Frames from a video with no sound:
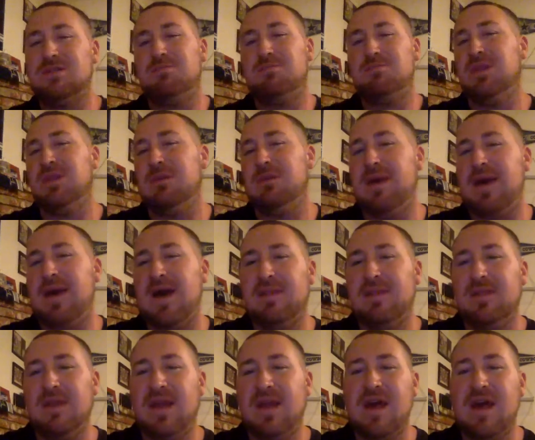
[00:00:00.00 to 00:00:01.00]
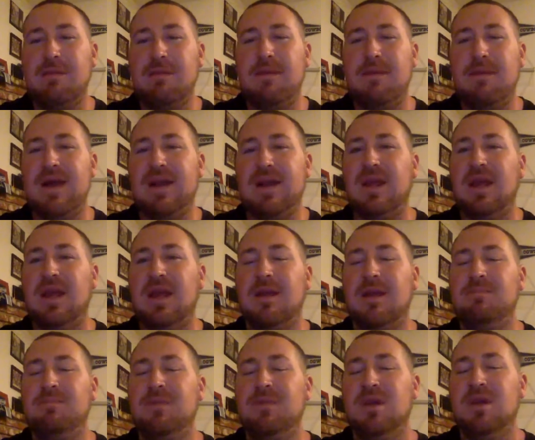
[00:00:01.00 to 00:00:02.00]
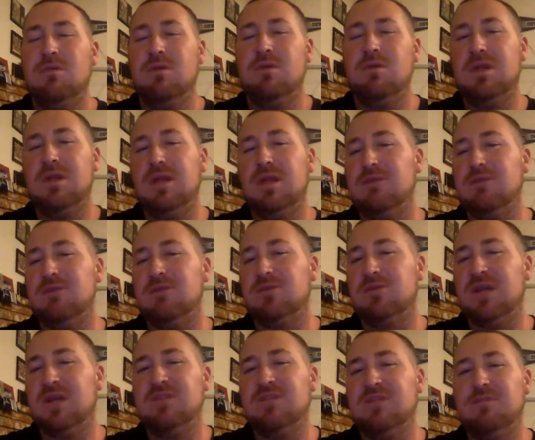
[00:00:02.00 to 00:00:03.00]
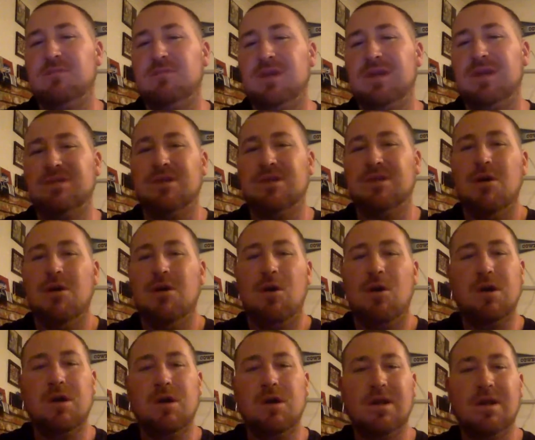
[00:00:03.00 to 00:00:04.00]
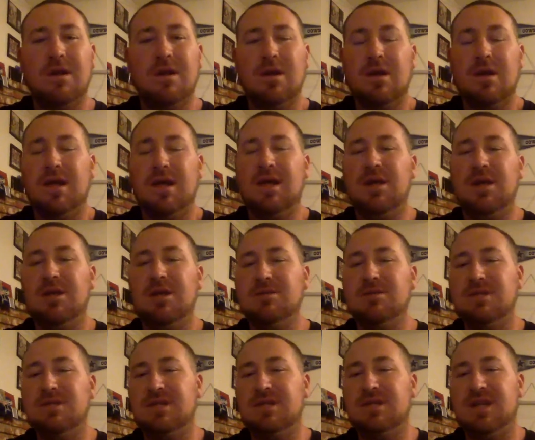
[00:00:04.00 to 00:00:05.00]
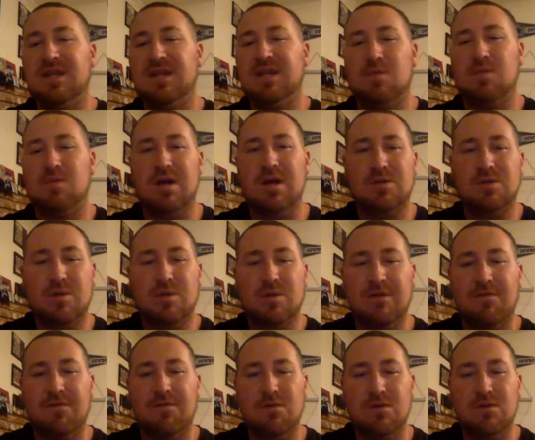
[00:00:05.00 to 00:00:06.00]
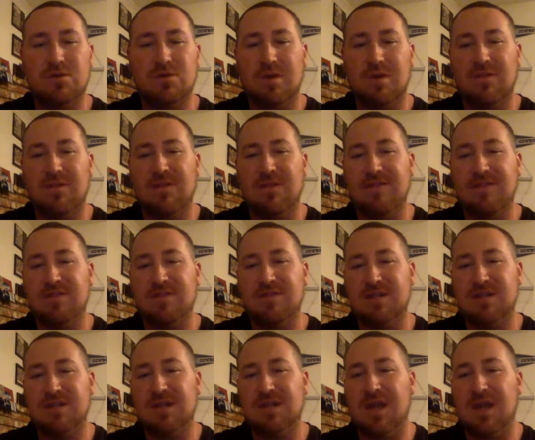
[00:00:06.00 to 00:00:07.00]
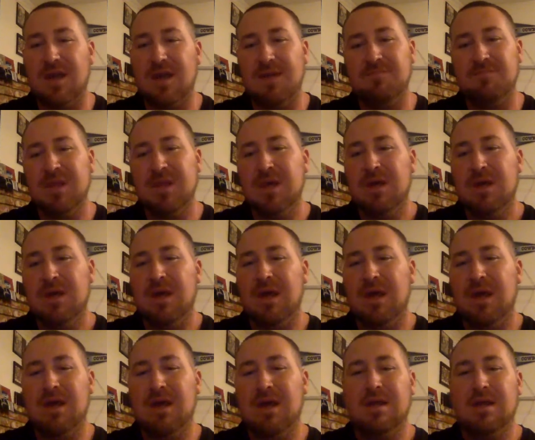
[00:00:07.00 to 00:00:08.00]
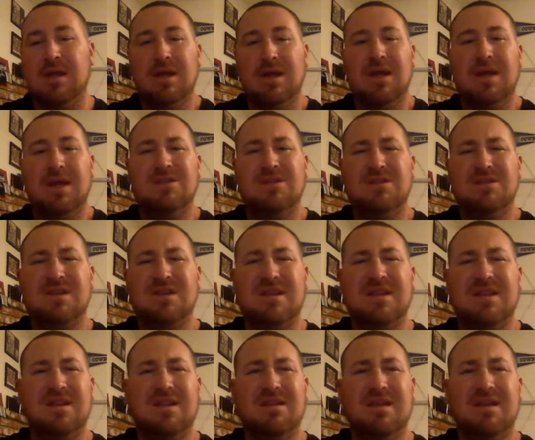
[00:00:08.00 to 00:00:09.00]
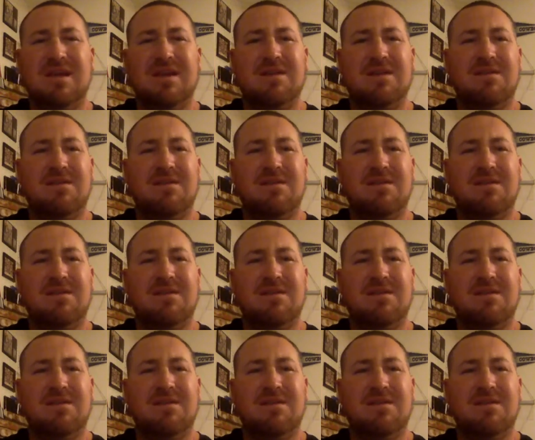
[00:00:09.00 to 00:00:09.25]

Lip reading: played bad. They had a bad game. One thing that was crazy for me is Harden, he usually takes, 24, 25 shots a game, and he took, I think, like